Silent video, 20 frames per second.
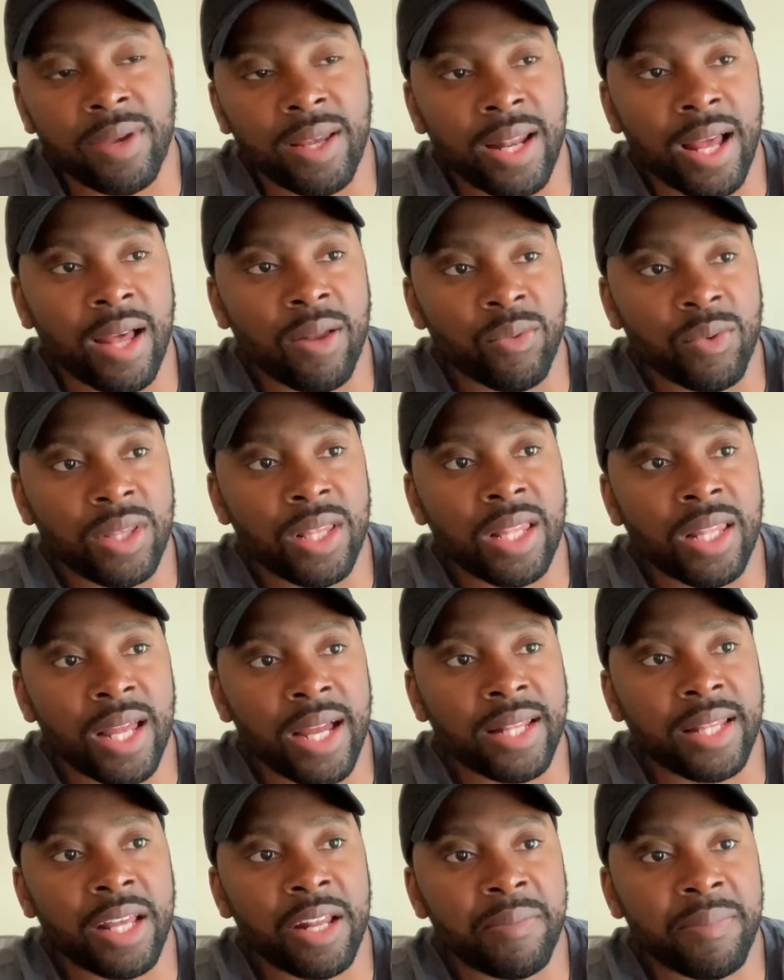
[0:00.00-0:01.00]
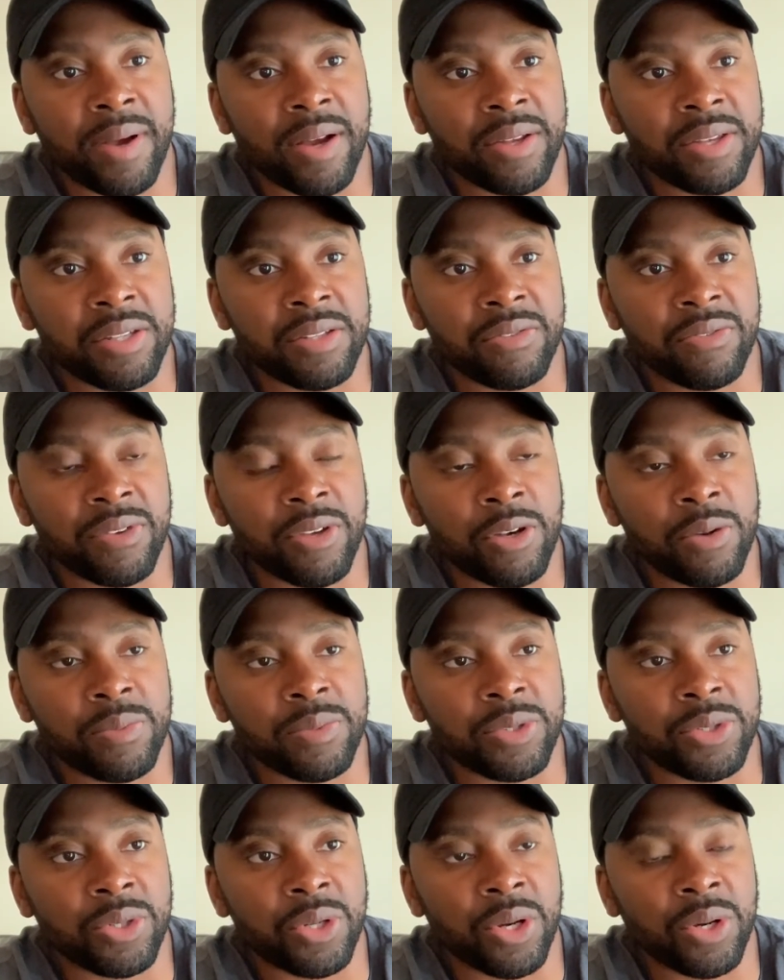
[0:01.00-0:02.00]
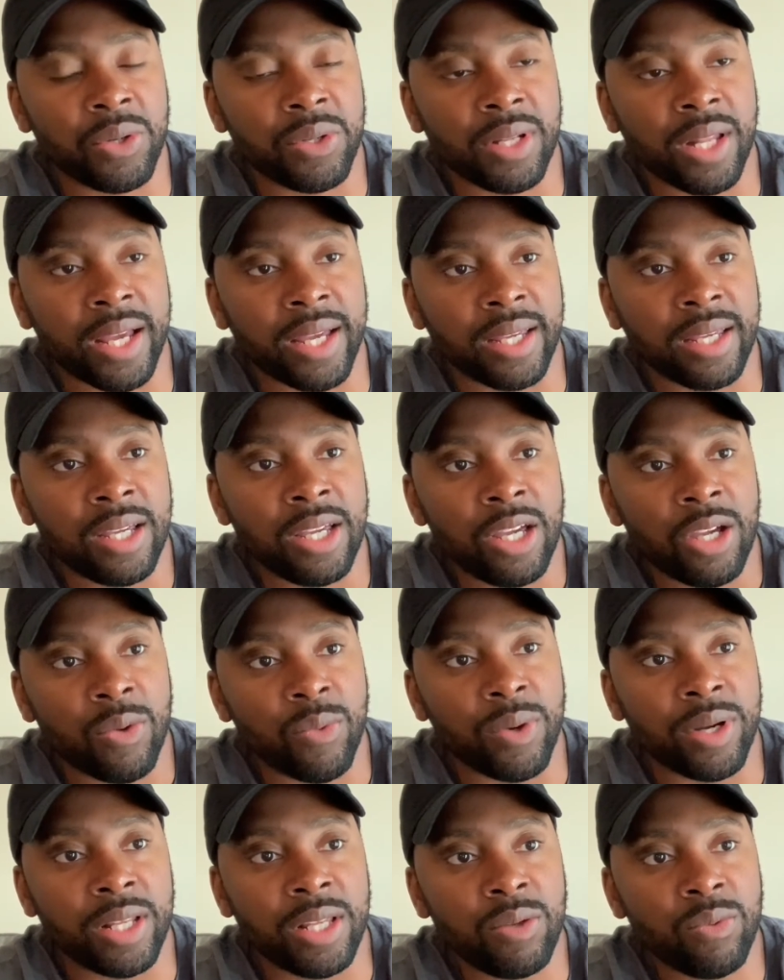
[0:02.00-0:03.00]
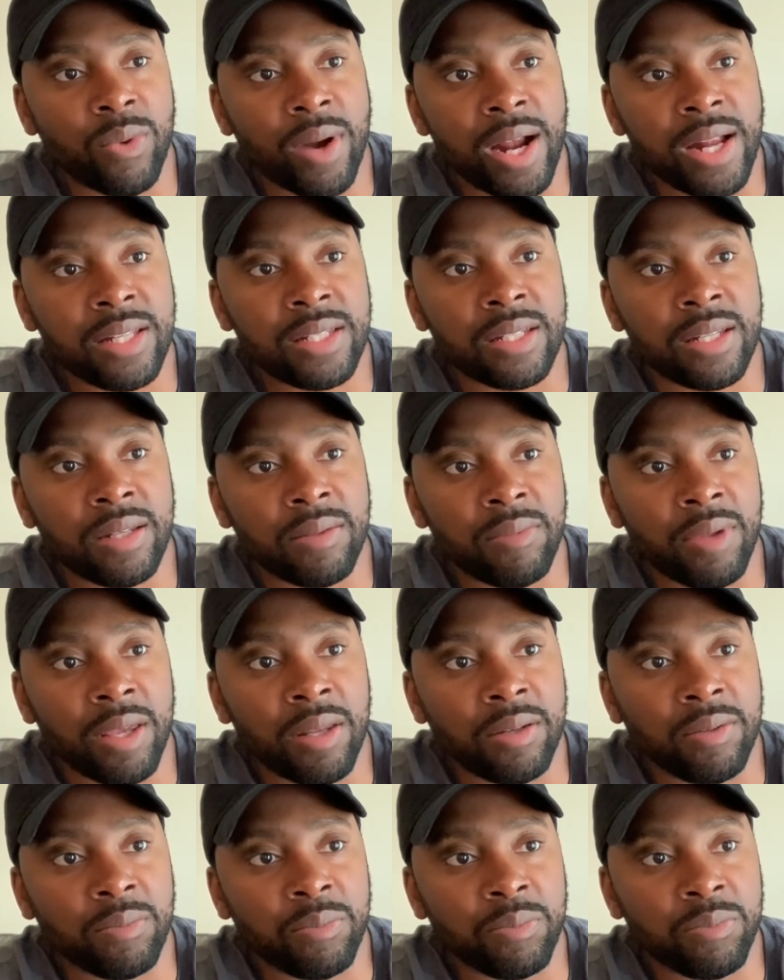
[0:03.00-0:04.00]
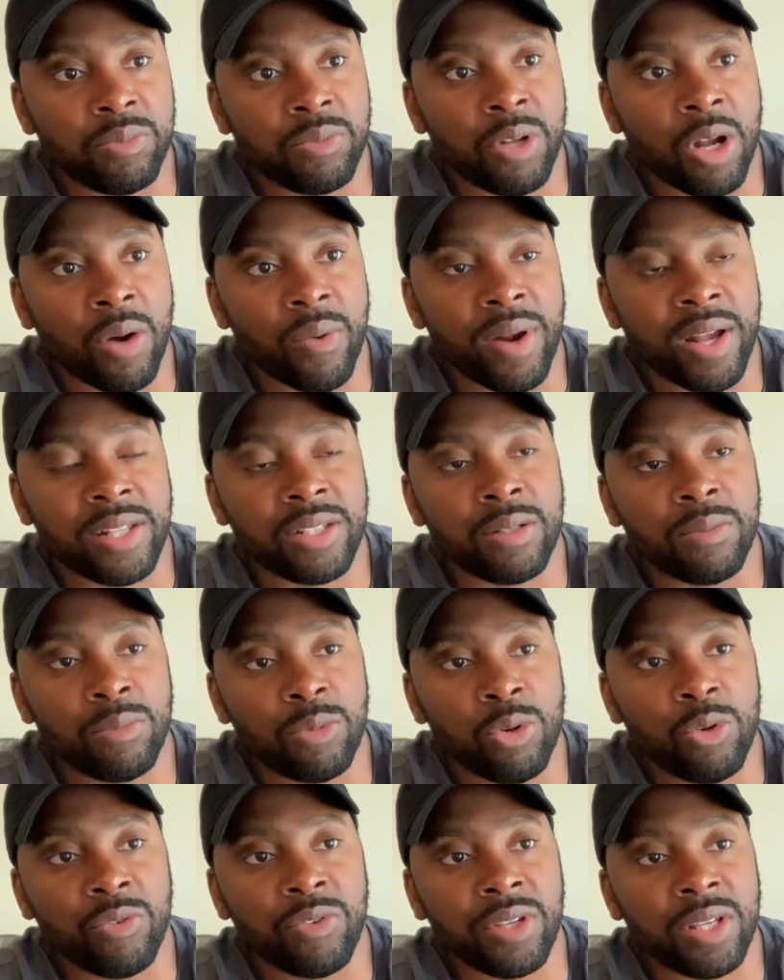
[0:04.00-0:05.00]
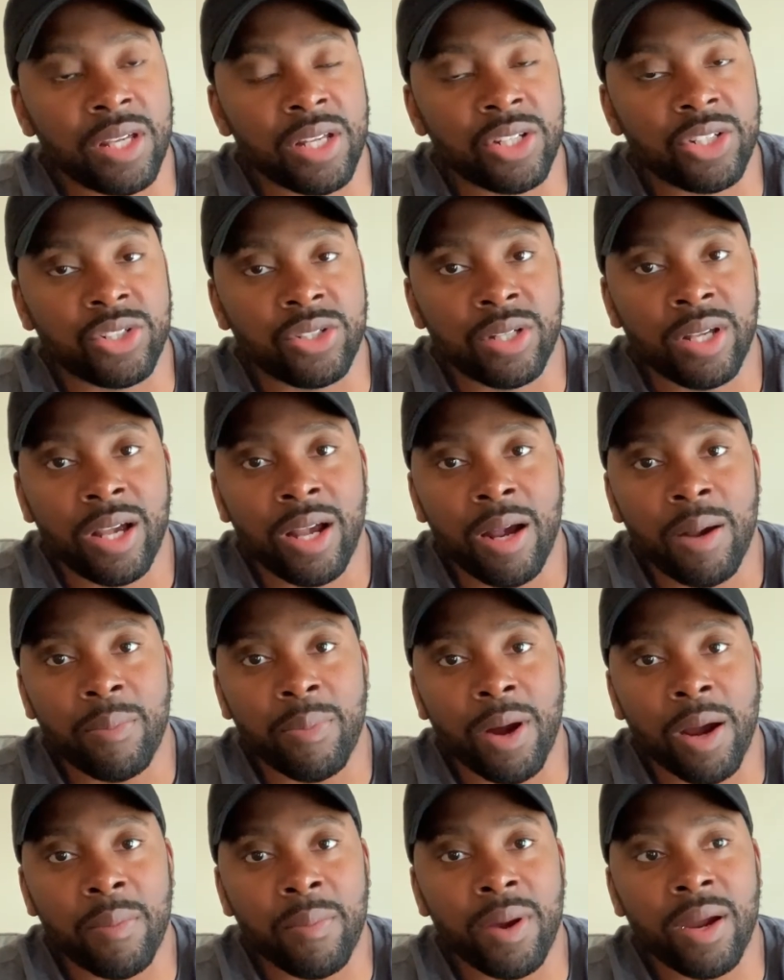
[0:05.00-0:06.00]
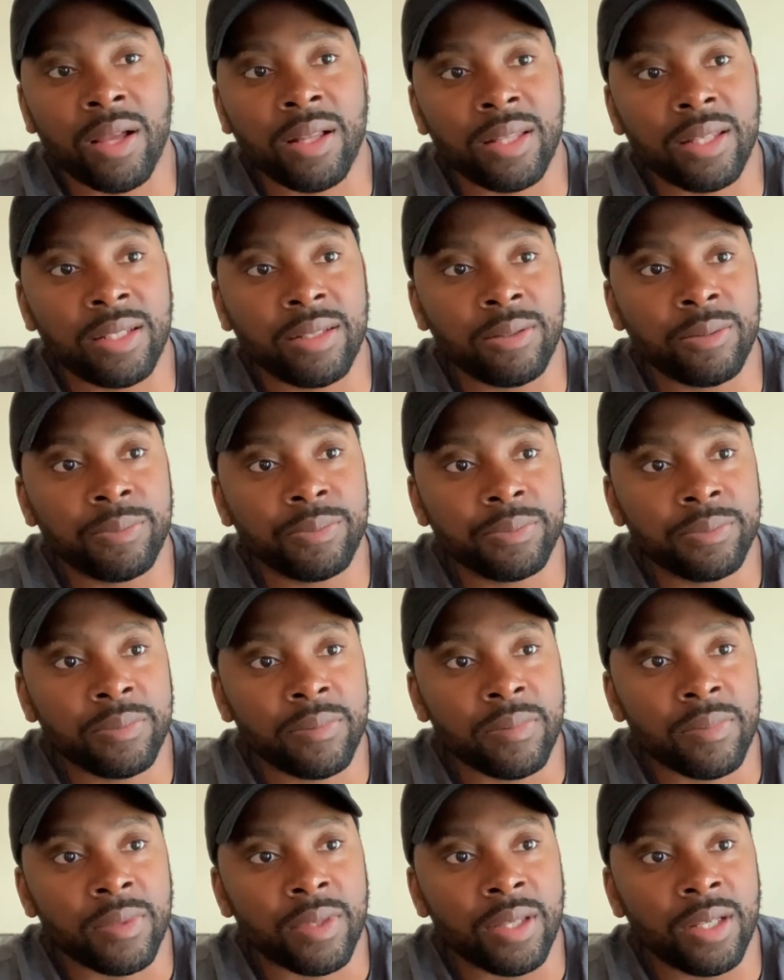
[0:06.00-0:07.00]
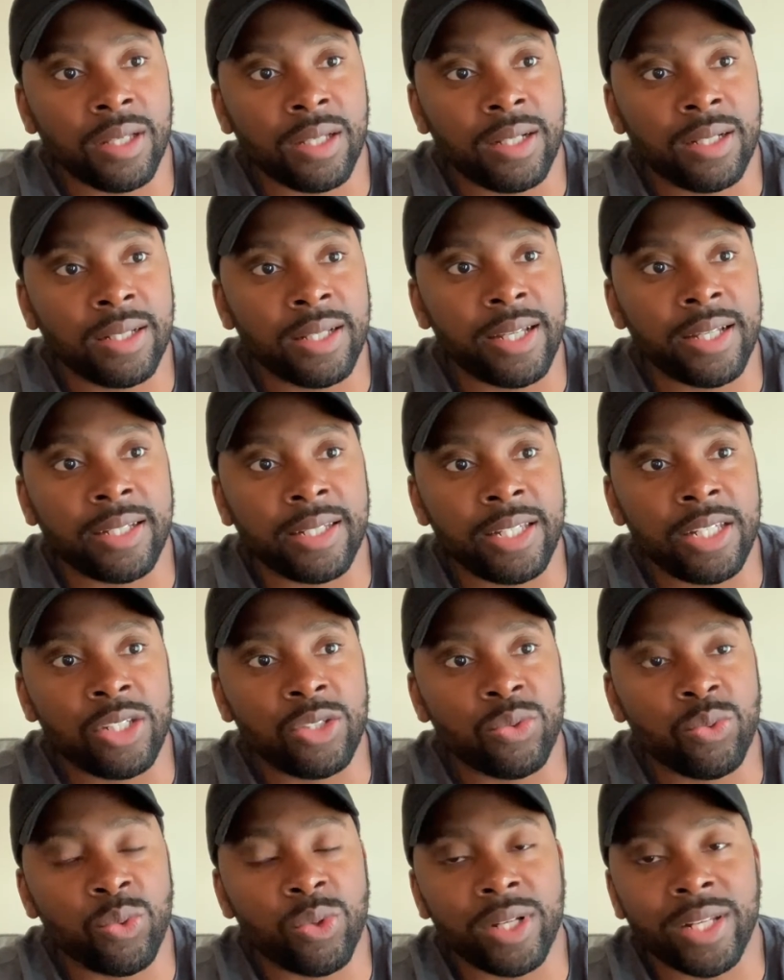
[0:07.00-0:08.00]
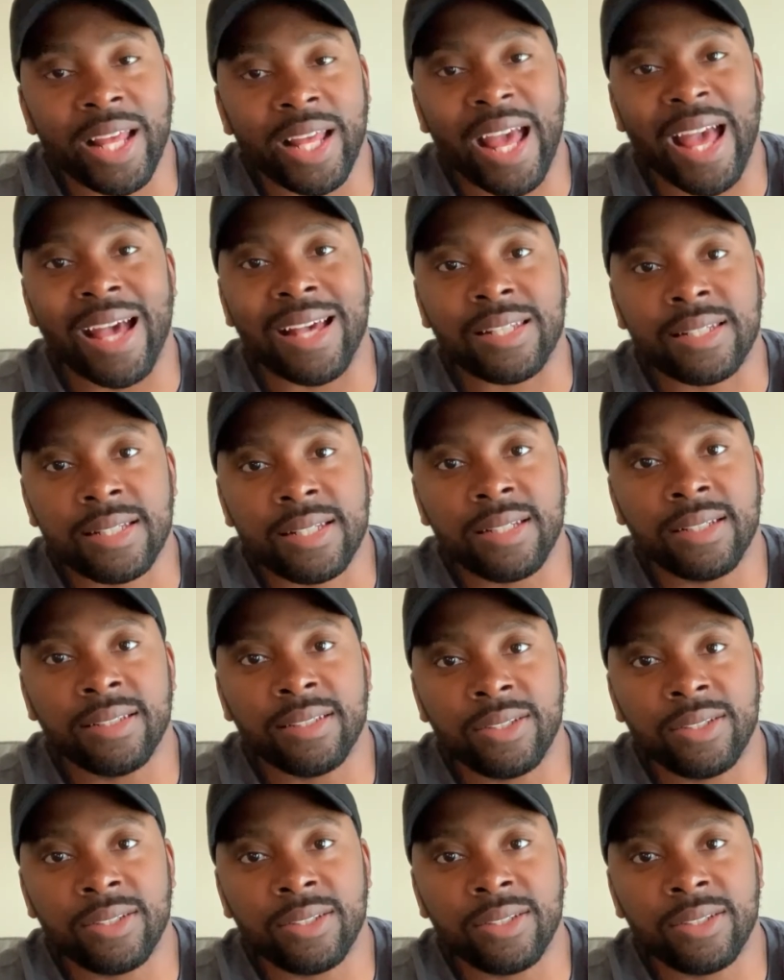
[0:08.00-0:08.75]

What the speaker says: And I really like that about his films. You know, like when he writes and directs a movie, it's primarily Clint Eastwood-esque.